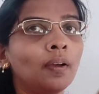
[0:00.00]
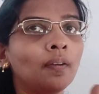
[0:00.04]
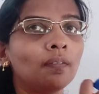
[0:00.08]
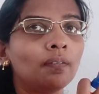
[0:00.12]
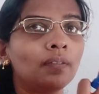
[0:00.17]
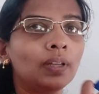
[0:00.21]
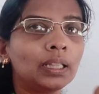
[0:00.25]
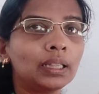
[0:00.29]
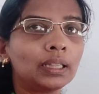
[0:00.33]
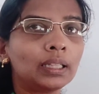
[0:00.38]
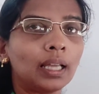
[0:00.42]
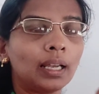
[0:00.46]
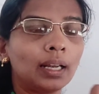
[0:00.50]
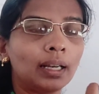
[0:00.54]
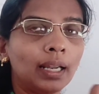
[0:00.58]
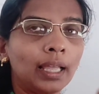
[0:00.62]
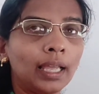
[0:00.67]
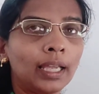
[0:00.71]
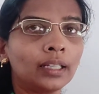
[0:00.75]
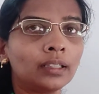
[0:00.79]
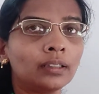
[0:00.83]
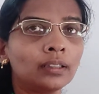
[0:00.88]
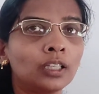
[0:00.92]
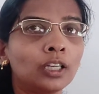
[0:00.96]
with
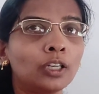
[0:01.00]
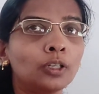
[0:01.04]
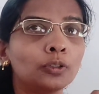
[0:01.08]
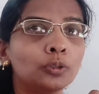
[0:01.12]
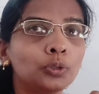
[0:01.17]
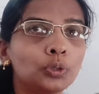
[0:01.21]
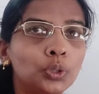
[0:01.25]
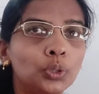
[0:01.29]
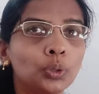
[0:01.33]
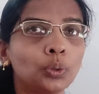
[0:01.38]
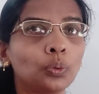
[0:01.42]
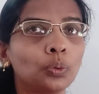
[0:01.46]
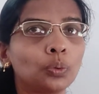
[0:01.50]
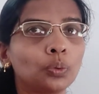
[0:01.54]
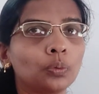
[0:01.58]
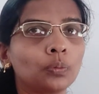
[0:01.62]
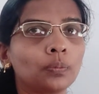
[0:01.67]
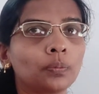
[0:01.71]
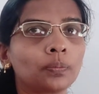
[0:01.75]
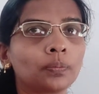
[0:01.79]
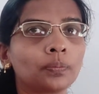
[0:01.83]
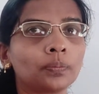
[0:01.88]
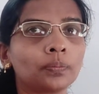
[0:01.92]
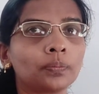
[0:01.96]
length
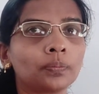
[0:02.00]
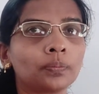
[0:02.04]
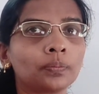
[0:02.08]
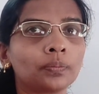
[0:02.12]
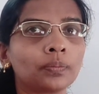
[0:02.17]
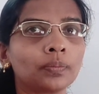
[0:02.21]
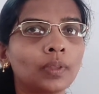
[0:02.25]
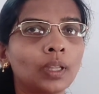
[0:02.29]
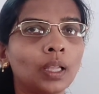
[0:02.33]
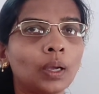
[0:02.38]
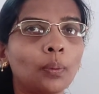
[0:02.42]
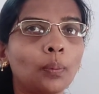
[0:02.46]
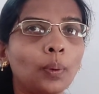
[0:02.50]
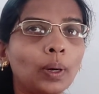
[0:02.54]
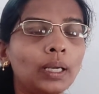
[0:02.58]
2.